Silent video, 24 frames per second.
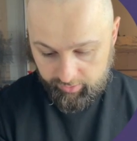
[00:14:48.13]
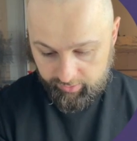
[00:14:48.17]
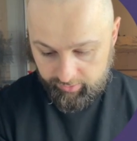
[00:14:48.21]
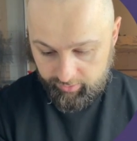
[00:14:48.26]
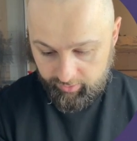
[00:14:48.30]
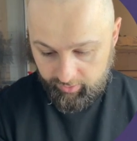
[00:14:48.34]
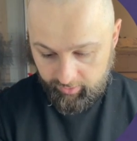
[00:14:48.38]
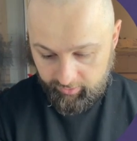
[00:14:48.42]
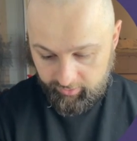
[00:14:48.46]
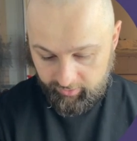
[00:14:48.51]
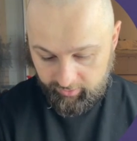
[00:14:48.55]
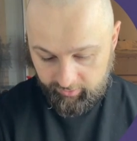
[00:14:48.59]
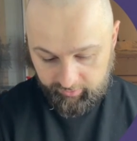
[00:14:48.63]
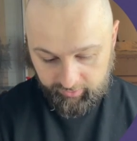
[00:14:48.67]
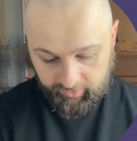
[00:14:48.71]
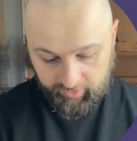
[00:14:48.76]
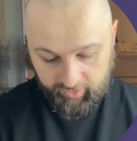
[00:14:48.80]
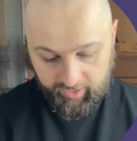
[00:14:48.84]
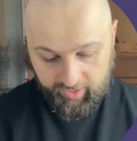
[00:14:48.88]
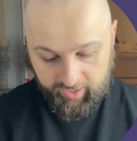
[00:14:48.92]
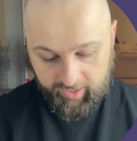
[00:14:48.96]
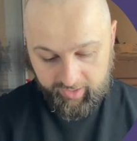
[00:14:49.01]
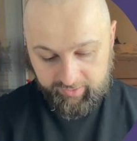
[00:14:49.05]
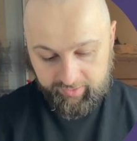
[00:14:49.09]
second,
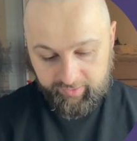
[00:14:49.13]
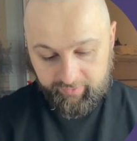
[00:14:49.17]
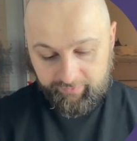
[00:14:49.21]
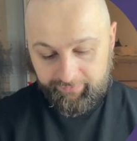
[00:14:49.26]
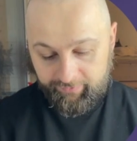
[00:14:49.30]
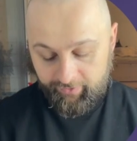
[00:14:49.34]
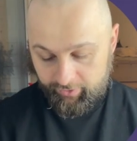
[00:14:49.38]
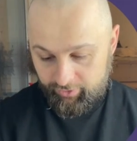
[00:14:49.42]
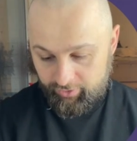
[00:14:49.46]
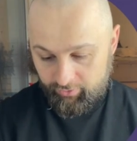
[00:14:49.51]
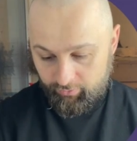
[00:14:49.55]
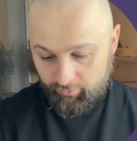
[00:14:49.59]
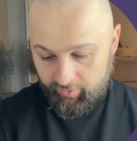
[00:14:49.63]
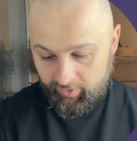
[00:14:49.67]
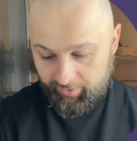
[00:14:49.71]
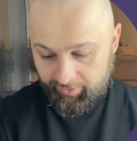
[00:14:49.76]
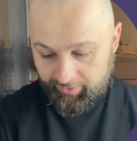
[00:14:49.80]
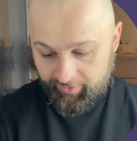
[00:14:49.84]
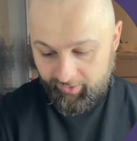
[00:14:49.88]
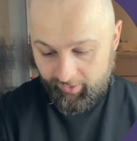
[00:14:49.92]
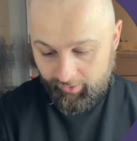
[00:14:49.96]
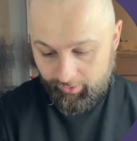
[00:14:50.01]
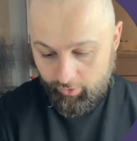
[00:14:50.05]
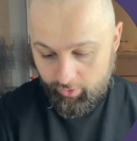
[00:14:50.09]
and the first one.
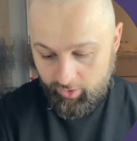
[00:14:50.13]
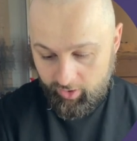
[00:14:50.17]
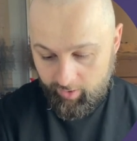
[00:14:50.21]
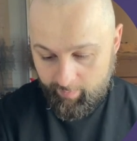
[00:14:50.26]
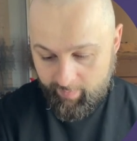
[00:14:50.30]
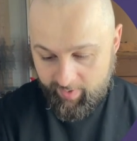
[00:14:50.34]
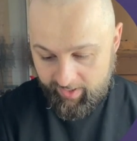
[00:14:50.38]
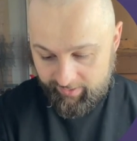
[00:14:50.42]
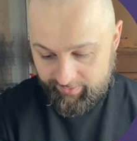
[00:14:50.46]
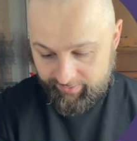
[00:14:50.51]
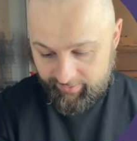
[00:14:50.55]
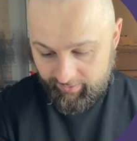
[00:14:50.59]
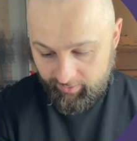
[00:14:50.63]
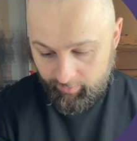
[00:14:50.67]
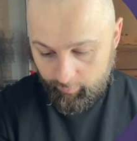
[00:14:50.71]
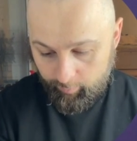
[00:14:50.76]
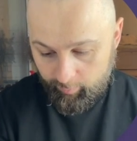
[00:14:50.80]
They look amazing,